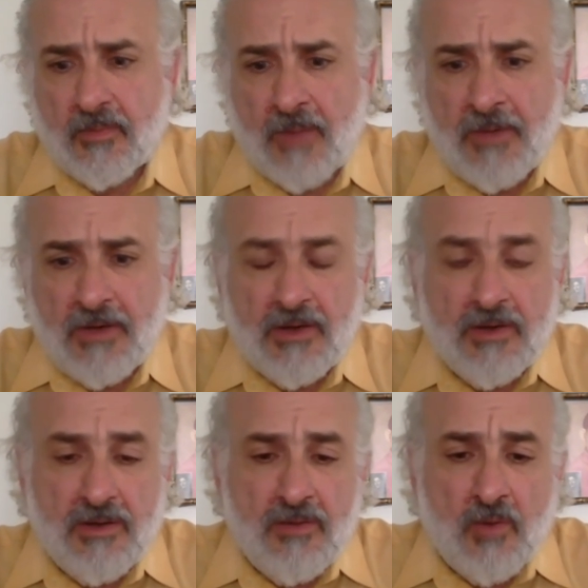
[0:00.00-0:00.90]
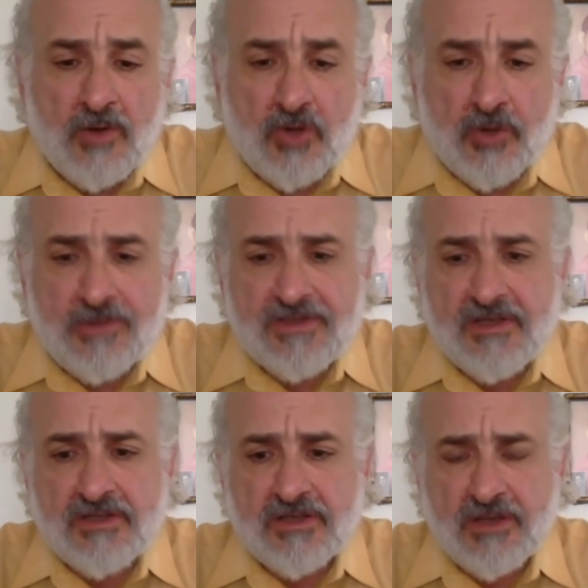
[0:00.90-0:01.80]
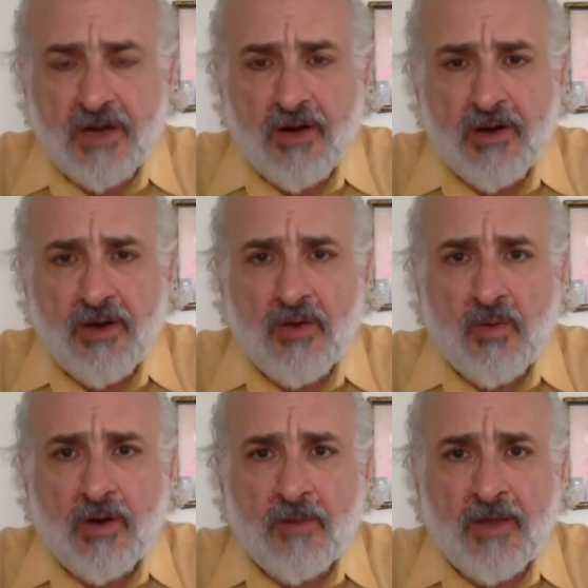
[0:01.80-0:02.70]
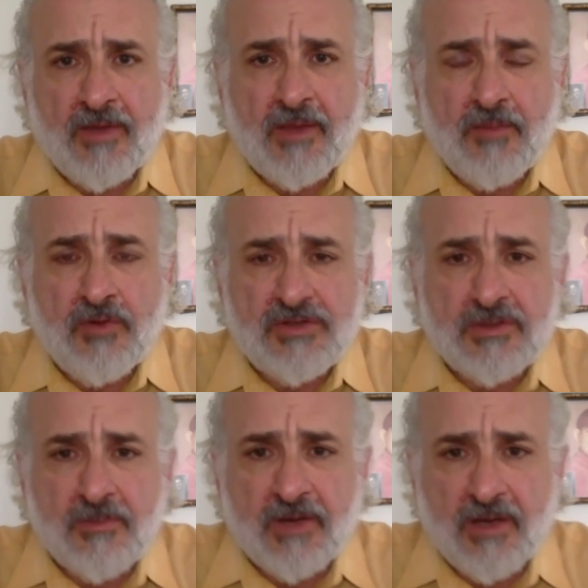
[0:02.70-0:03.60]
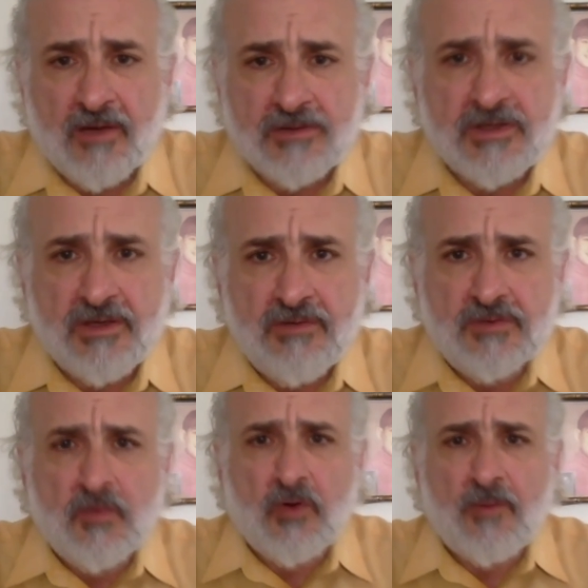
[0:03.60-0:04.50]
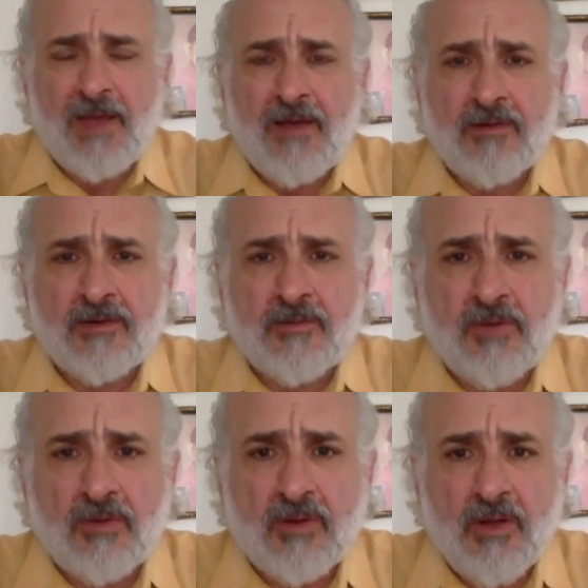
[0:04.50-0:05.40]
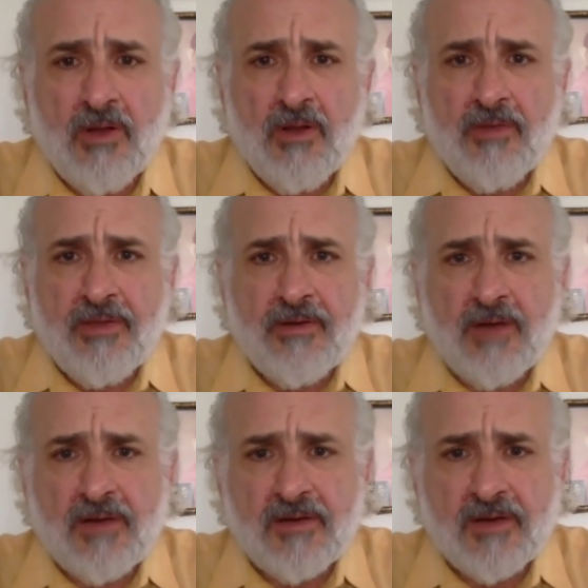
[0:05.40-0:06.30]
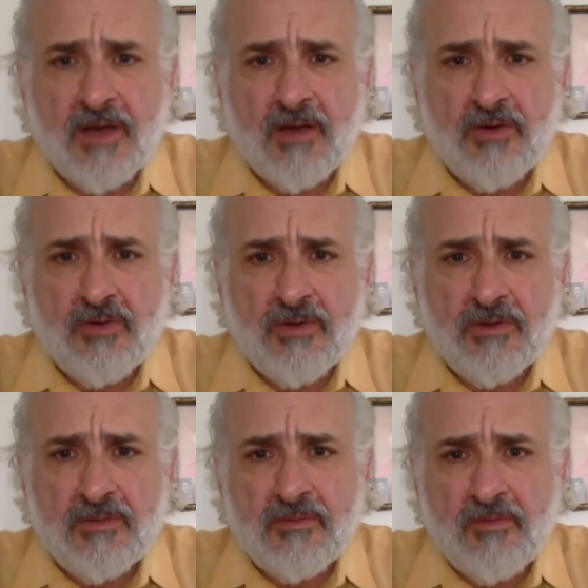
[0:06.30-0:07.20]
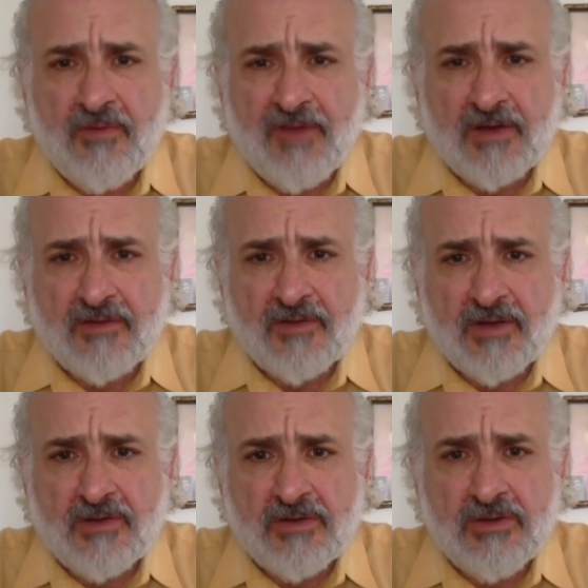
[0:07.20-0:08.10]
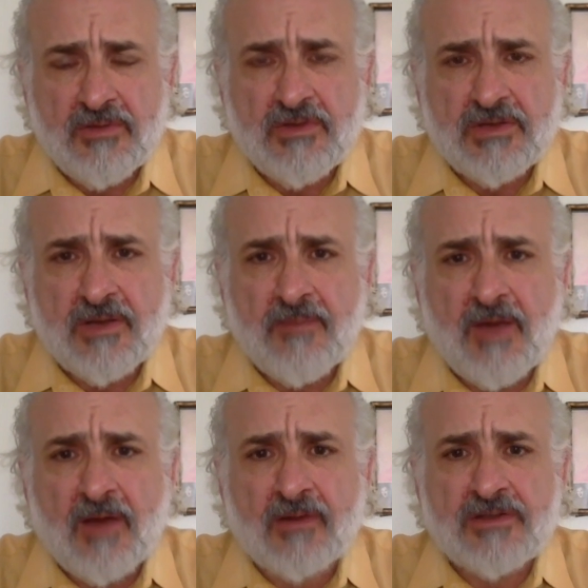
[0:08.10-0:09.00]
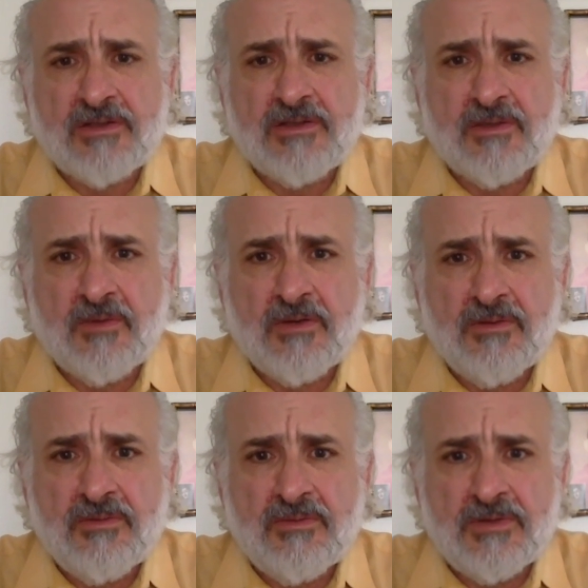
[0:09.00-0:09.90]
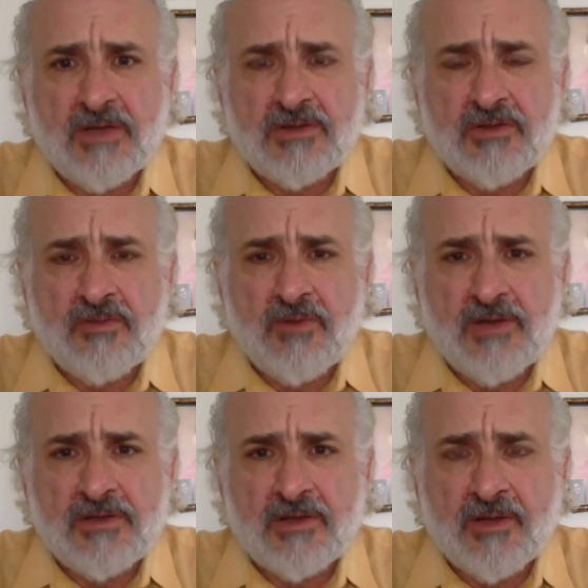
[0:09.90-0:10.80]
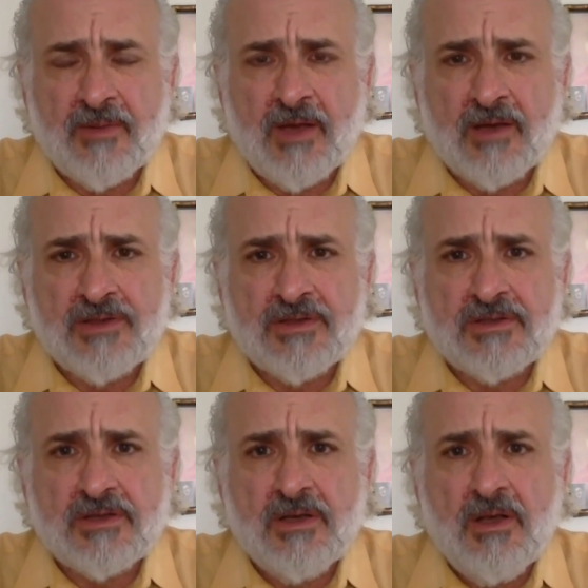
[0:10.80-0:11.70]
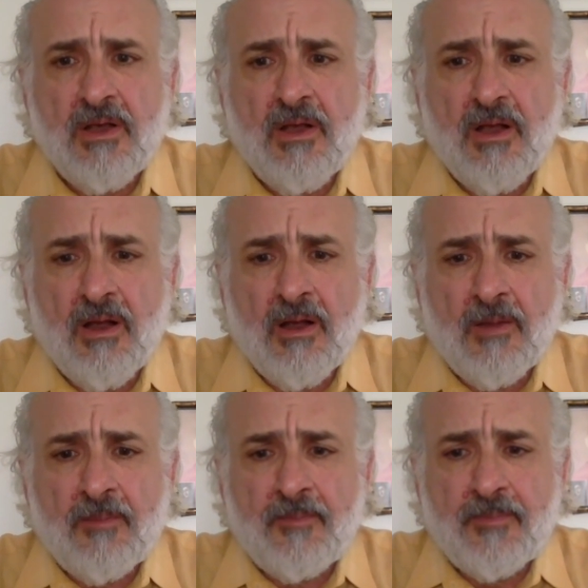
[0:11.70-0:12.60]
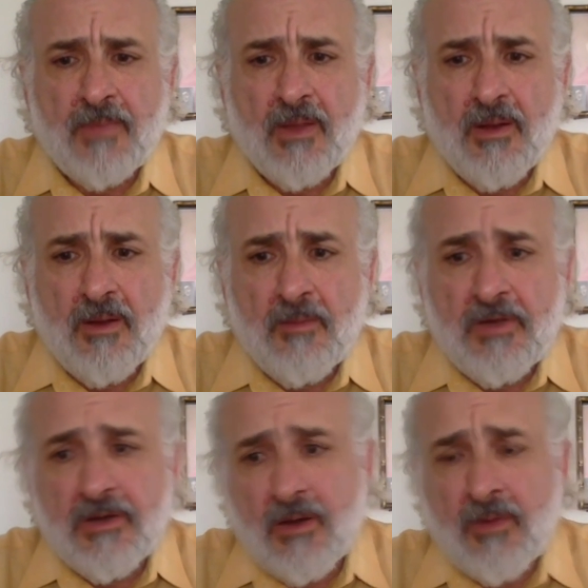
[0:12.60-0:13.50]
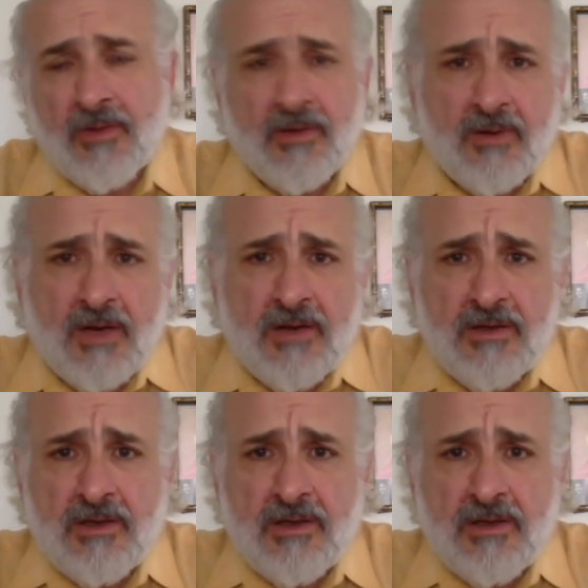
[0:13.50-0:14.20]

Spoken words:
I mean, one could see a scenario whereby they put somebody else in who's more palatable than Netanyahu and effectively continue the same policy, someone who's not so brazenly obnoxious. Um, but on the other hand,